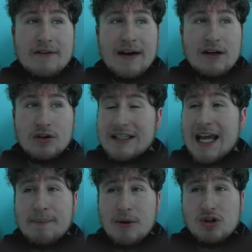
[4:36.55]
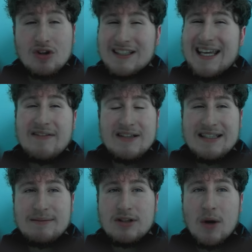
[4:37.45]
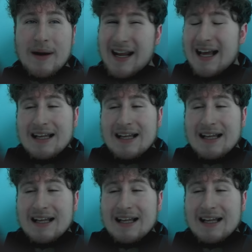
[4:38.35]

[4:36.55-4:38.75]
very good near post shots, even seemed to go in.